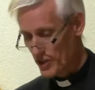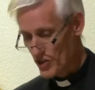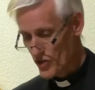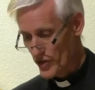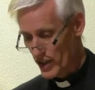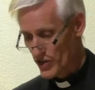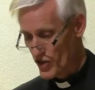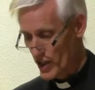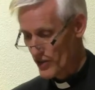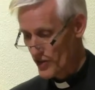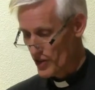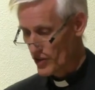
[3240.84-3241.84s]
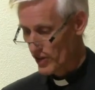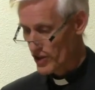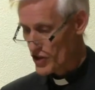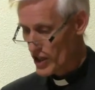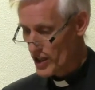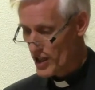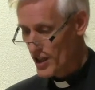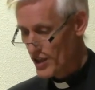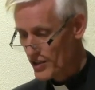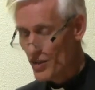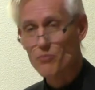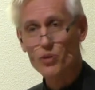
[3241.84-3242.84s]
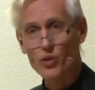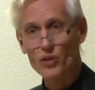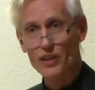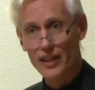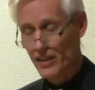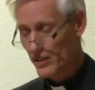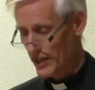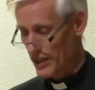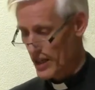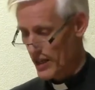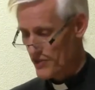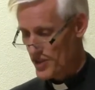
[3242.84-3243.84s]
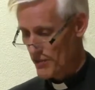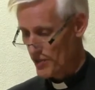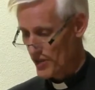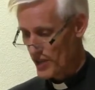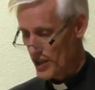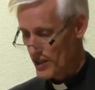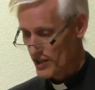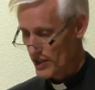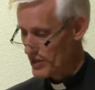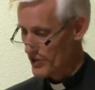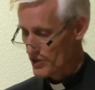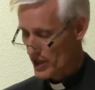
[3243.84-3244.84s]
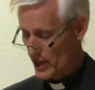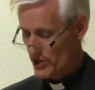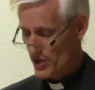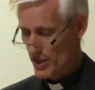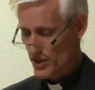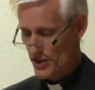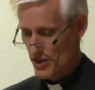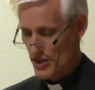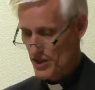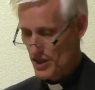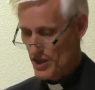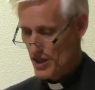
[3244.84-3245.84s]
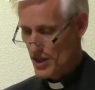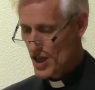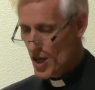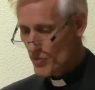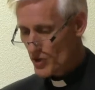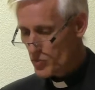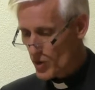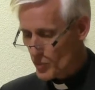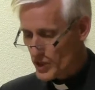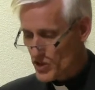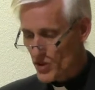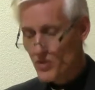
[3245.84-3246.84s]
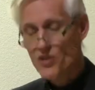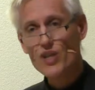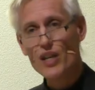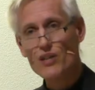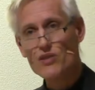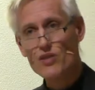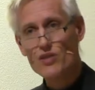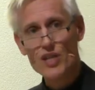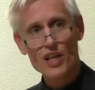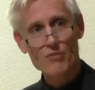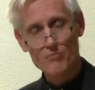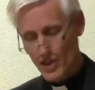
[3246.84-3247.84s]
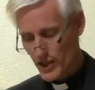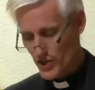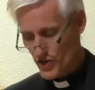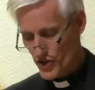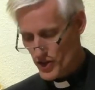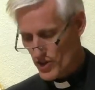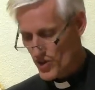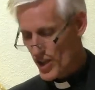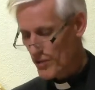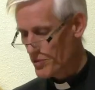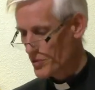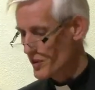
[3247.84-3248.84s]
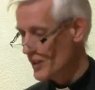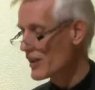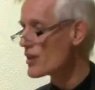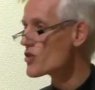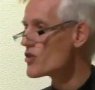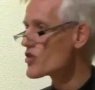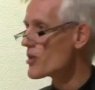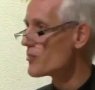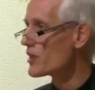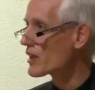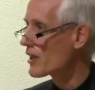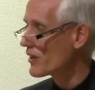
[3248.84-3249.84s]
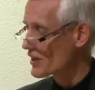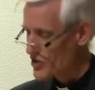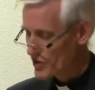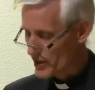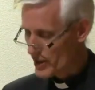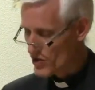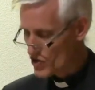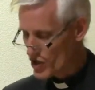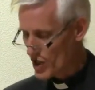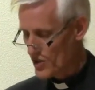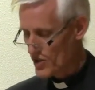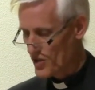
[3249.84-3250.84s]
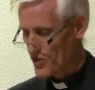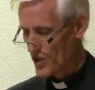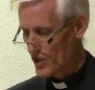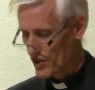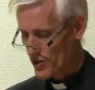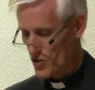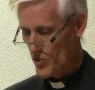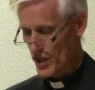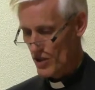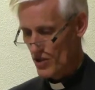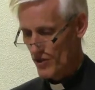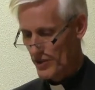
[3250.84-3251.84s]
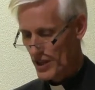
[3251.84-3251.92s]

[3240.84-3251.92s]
instruction in theology that Paul likely gave Timothy, I don't doubt it. But what we do see is the same master disciple relationship that characterized Jesus and the Twelve.